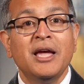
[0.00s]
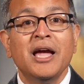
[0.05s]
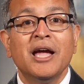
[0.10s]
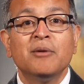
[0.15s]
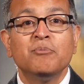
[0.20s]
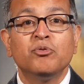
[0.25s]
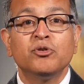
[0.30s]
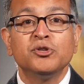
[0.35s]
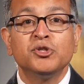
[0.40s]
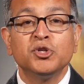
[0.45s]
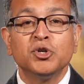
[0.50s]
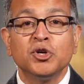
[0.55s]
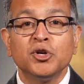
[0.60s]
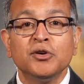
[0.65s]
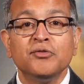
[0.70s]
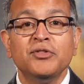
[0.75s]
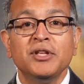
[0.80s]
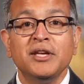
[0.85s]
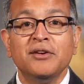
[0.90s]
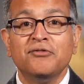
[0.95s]
and
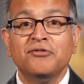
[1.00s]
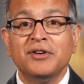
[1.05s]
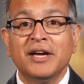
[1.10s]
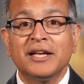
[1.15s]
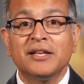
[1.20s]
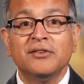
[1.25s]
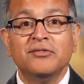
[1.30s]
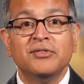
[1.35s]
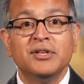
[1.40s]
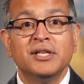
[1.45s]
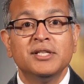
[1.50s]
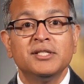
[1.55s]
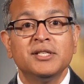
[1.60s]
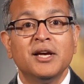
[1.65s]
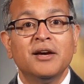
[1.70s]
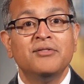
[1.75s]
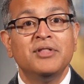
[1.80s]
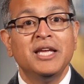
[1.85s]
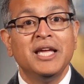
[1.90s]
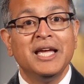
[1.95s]
preserve the effectiveness
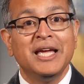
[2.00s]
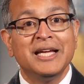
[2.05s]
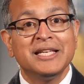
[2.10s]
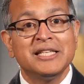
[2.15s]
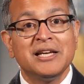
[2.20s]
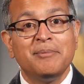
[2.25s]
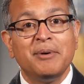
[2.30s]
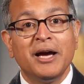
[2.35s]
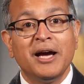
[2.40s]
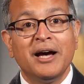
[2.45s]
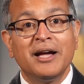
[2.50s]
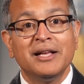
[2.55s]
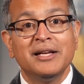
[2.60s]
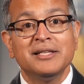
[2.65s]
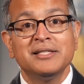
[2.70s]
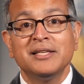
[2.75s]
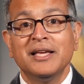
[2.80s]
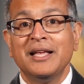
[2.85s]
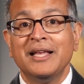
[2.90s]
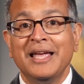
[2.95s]
of the
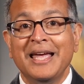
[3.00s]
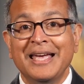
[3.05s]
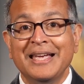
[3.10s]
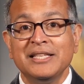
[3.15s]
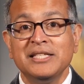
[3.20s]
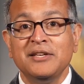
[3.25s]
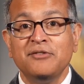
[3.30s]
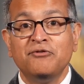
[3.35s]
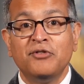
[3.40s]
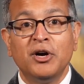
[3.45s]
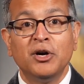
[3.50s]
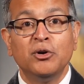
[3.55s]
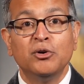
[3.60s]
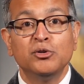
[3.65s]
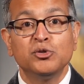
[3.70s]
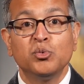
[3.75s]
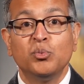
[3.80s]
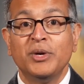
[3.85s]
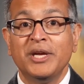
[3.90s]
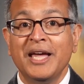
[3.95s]
antibiotics and
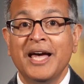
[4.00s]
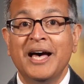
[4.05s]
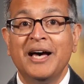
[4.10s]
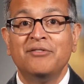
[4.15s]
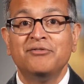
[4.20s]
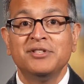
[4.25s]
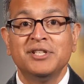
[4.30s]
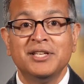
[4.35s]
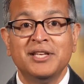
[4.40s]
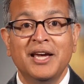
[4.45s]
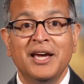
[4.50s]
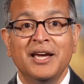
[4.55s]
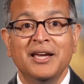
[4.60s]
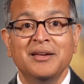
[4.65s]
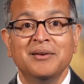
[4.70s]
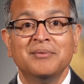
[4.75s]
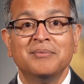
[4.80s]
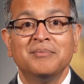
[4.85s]
antifungals we have today.